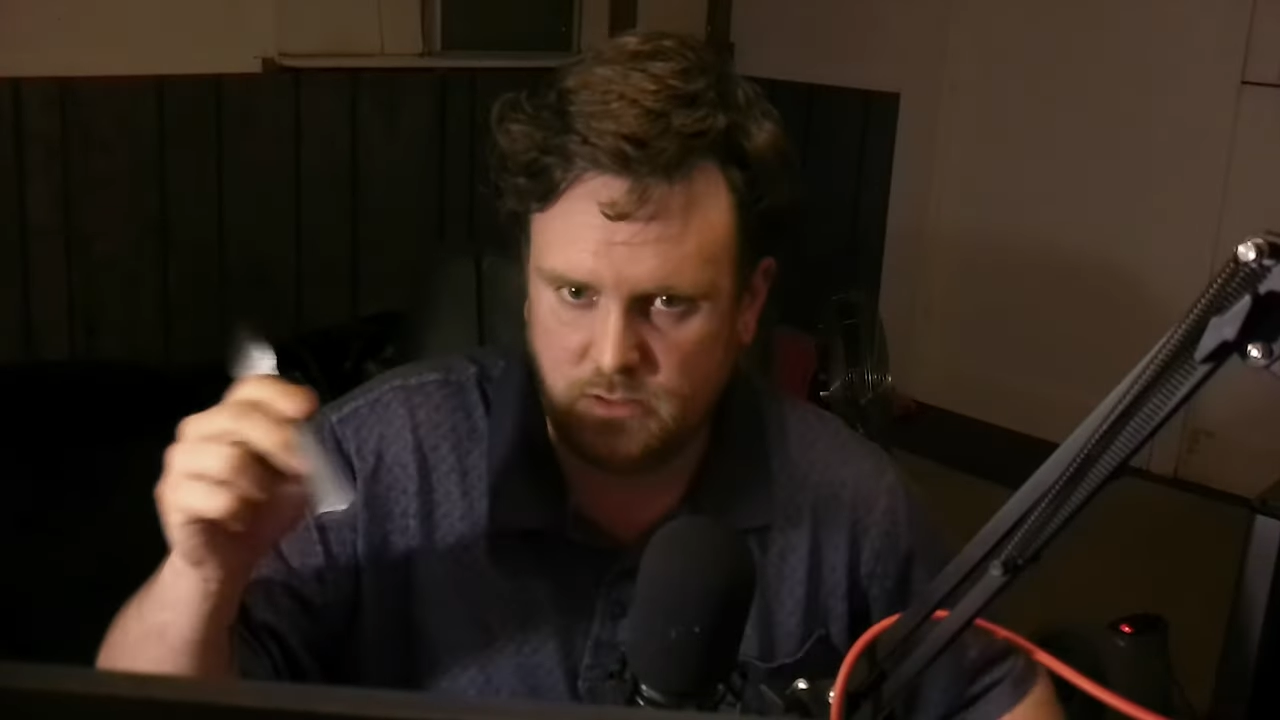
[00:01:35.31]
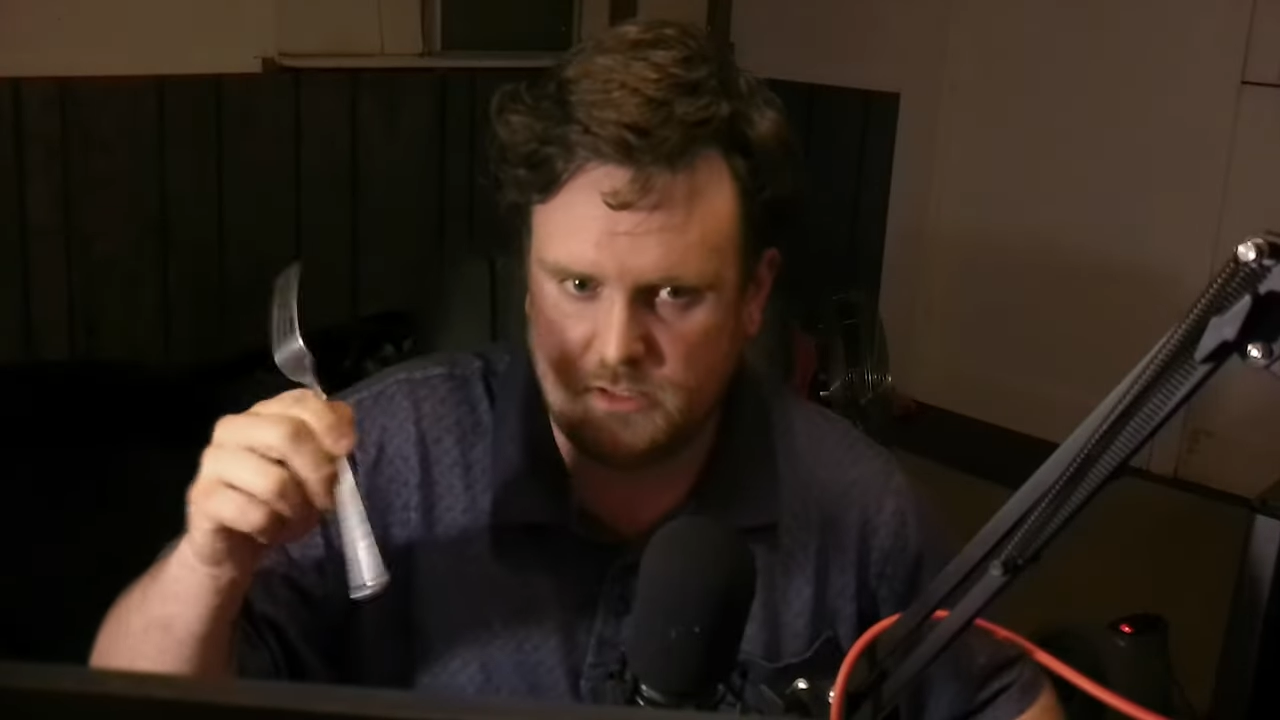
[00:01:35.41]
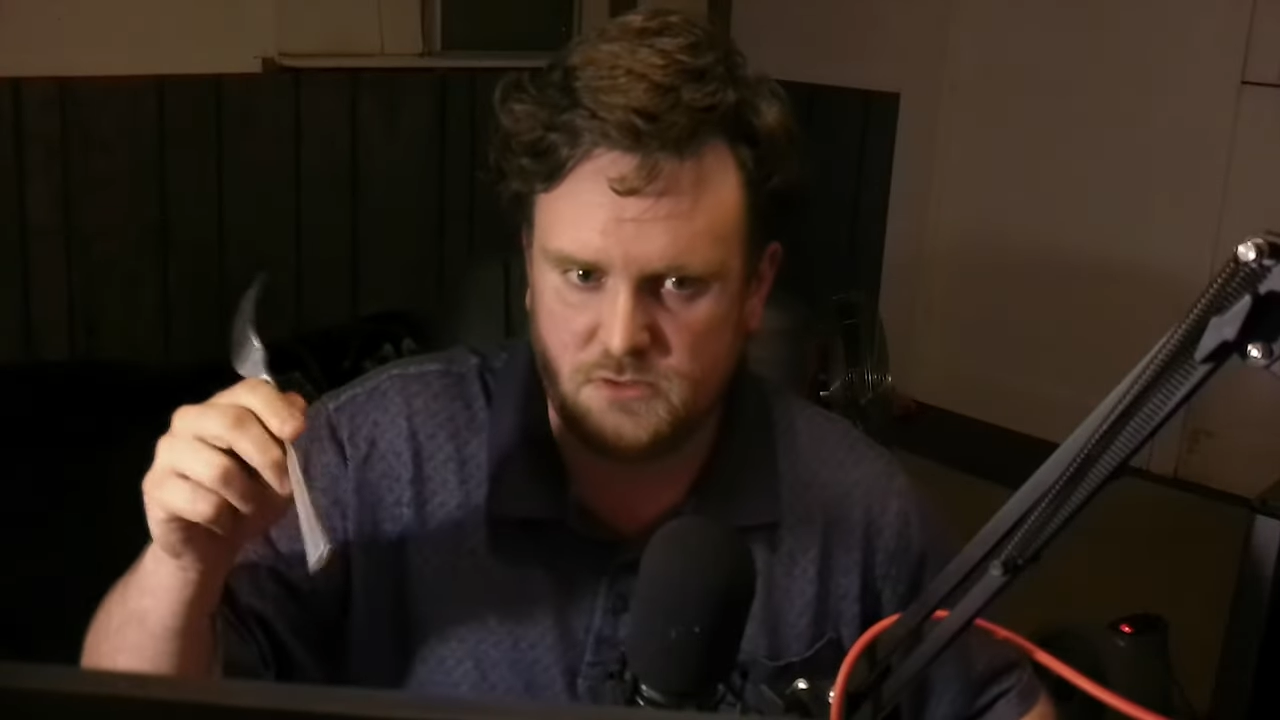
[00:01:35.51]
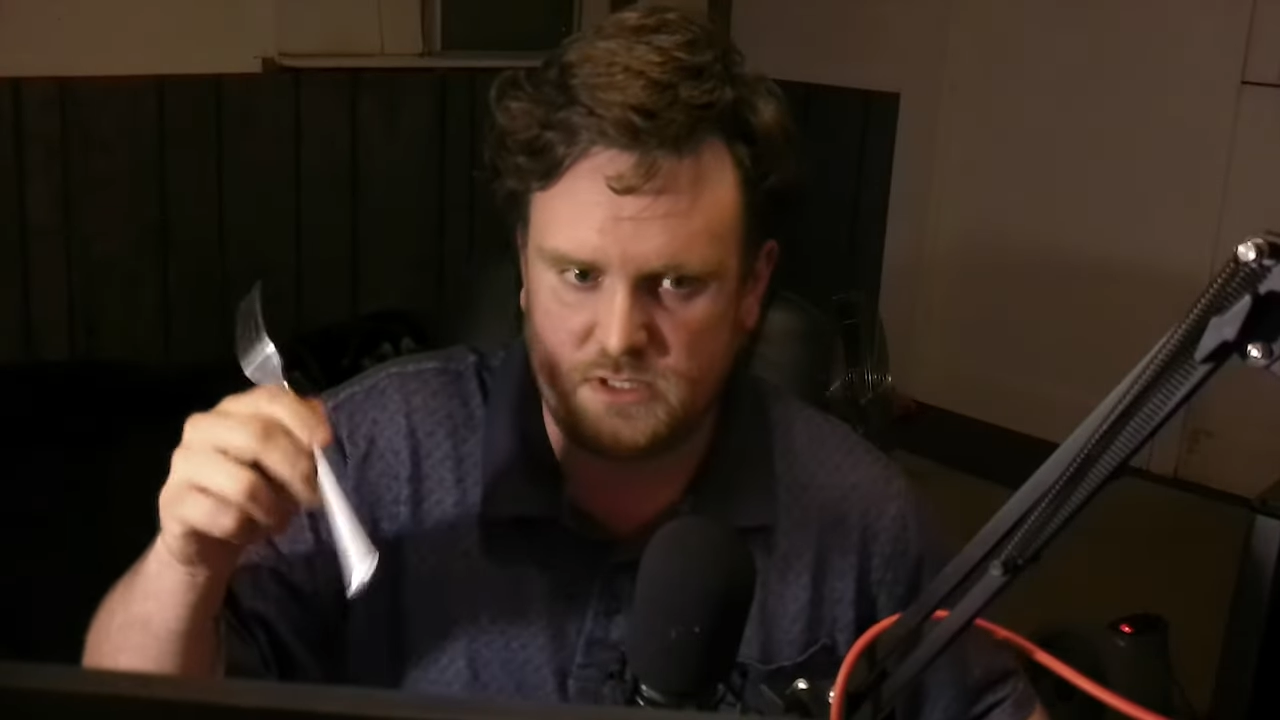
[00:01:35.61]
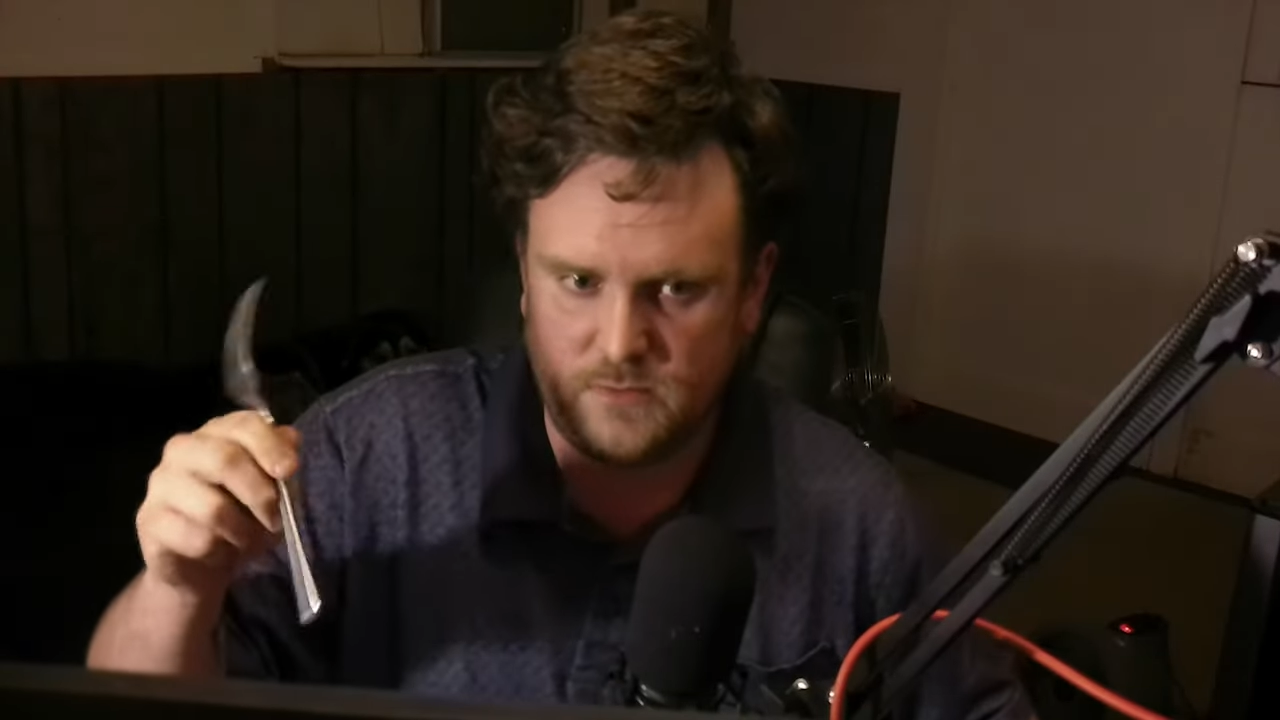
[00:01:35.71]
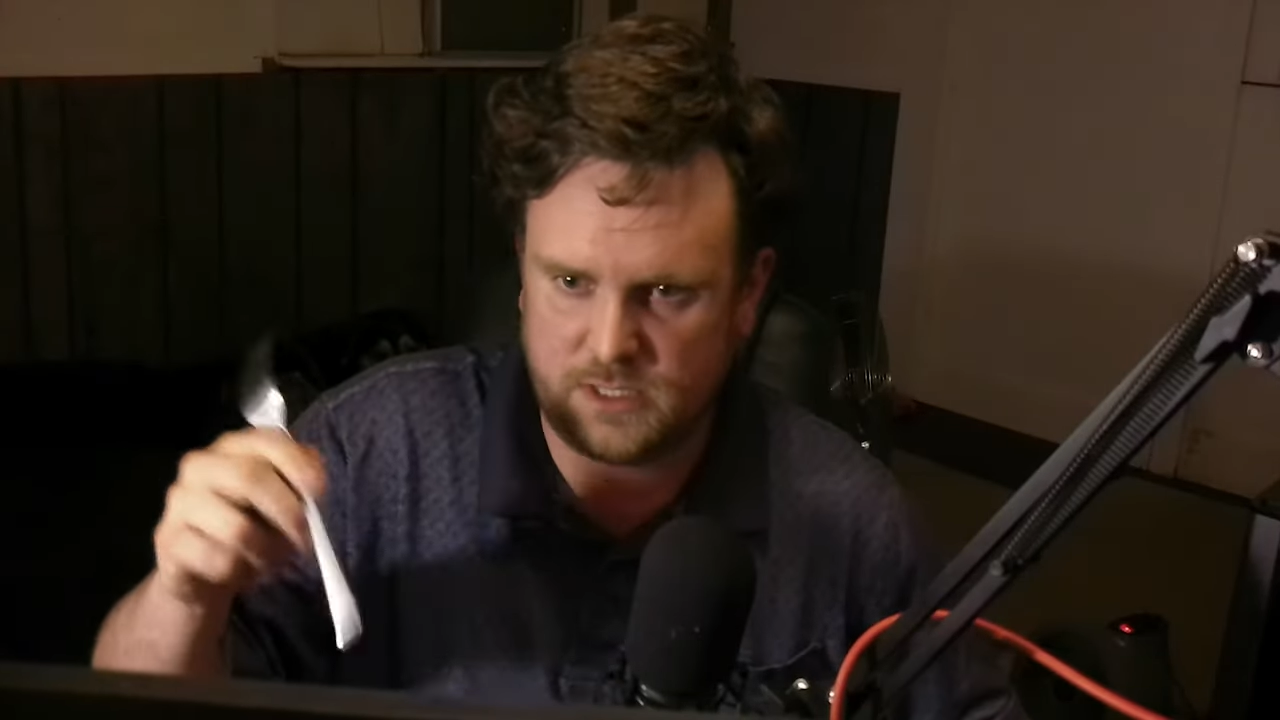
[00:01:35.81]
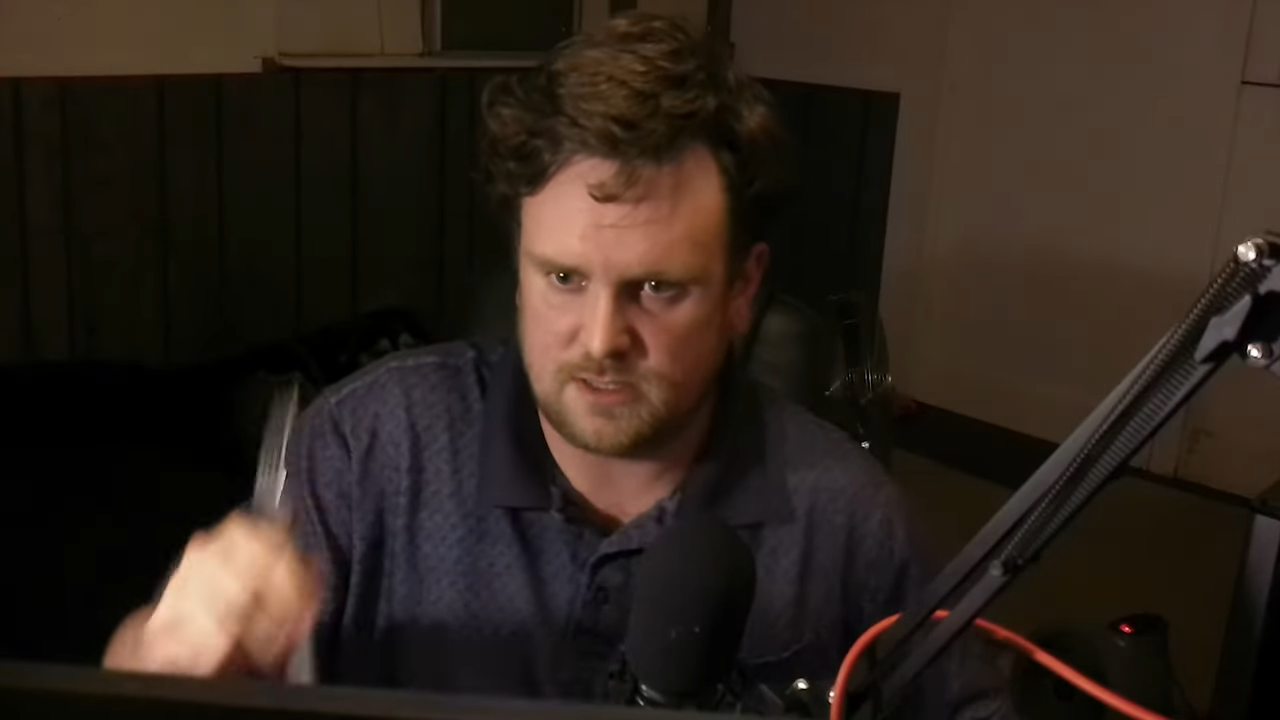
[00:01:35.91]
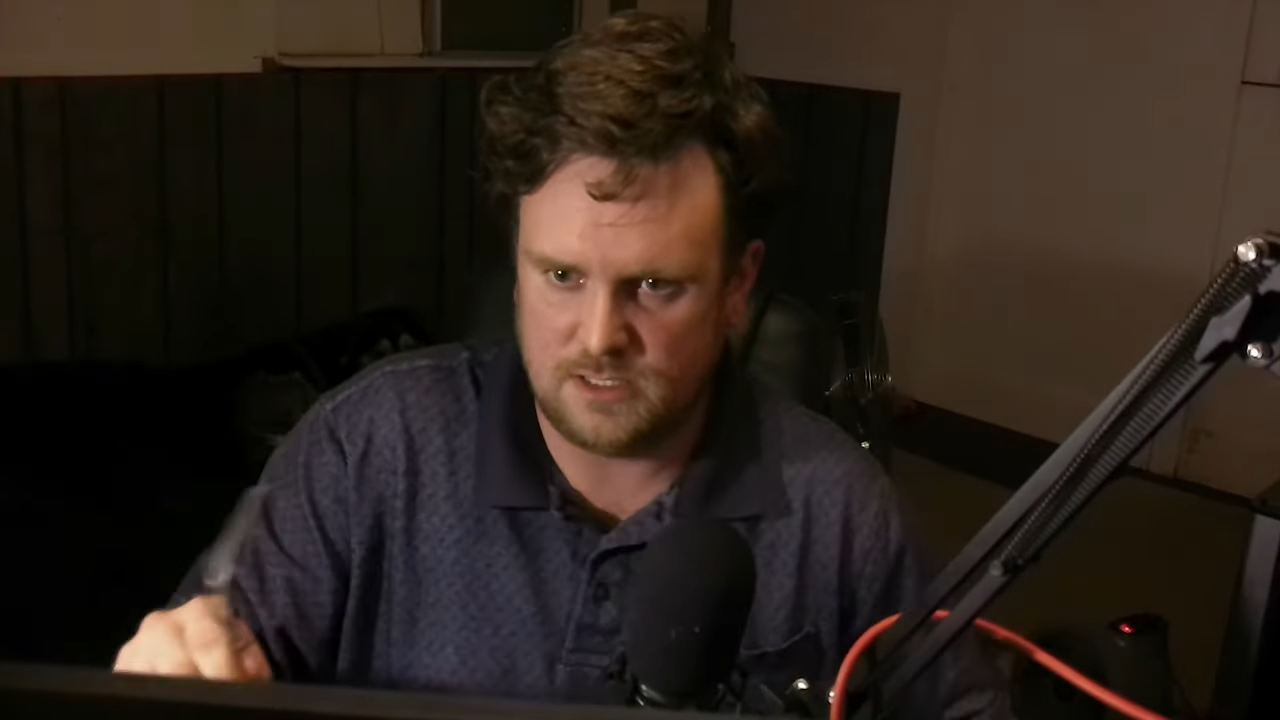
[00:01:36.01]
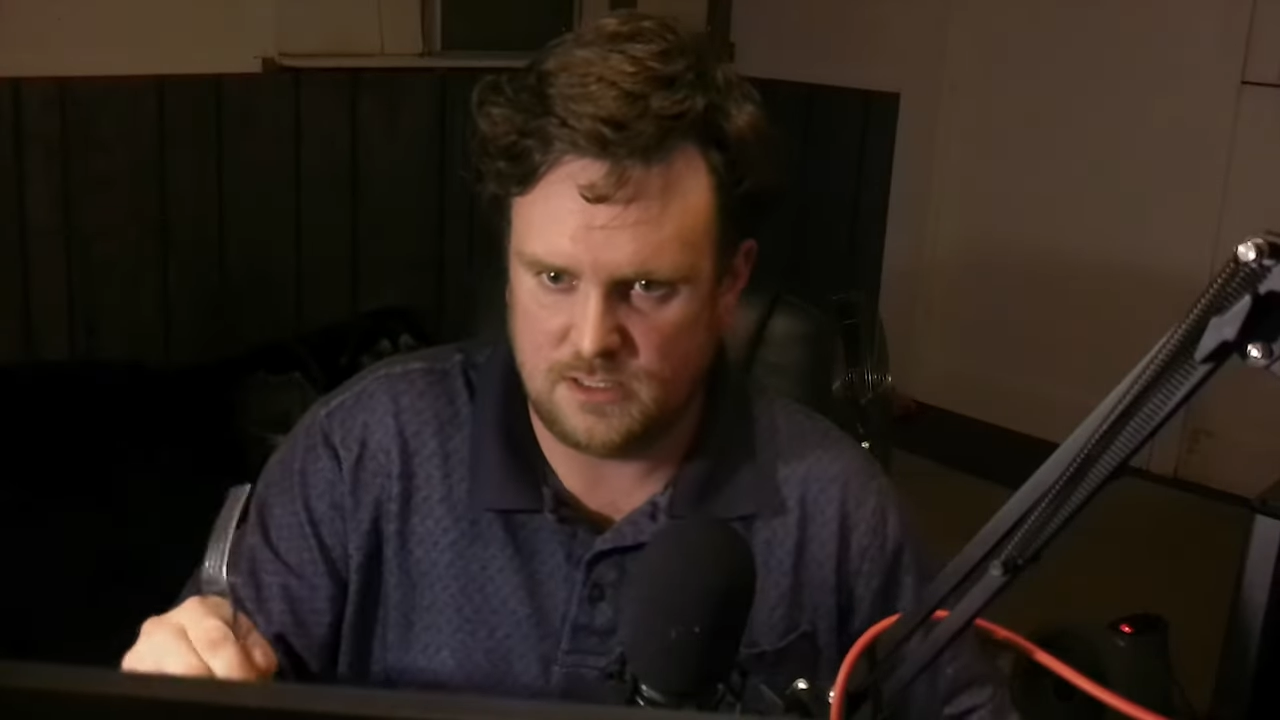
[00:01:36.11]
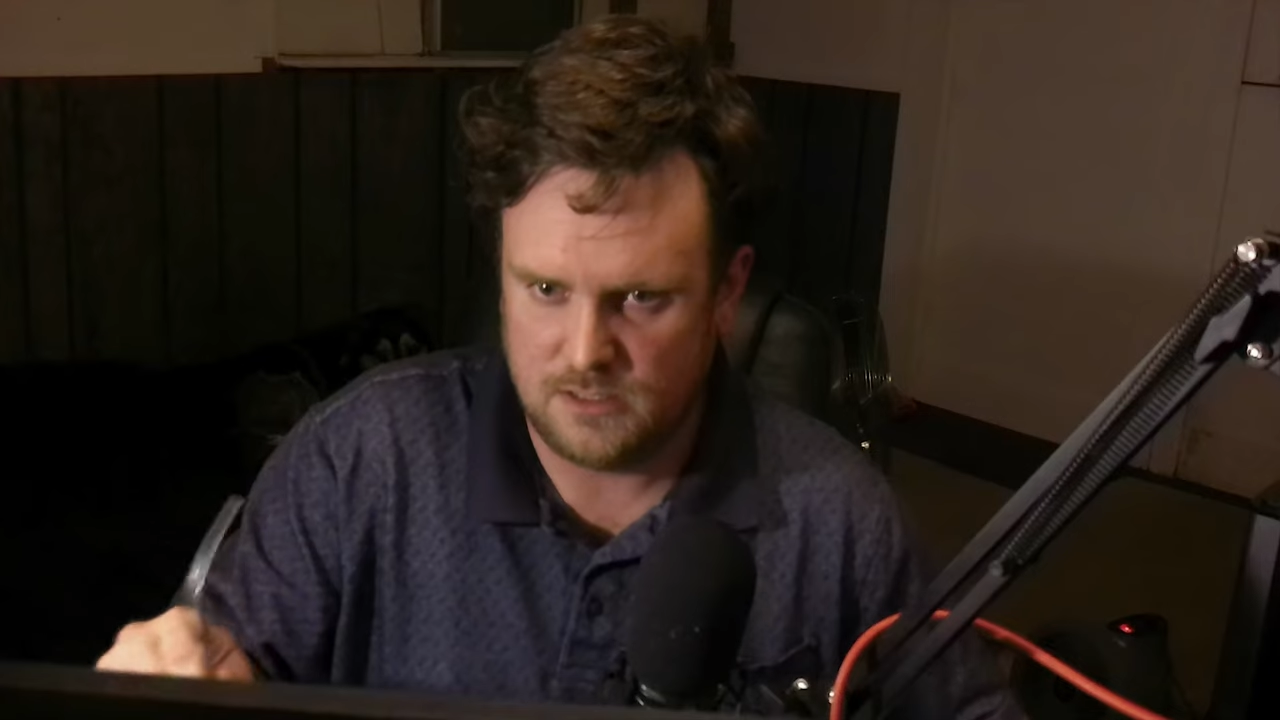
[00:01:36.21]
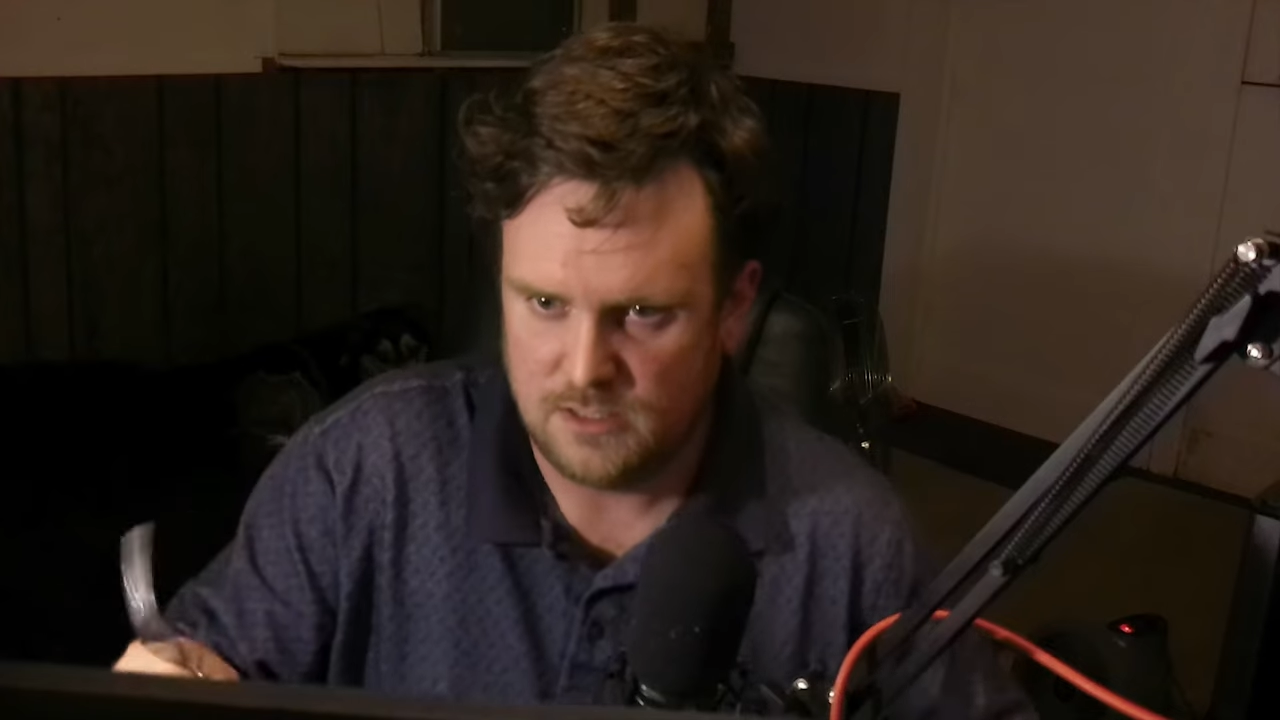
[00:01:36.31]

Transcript: use it with the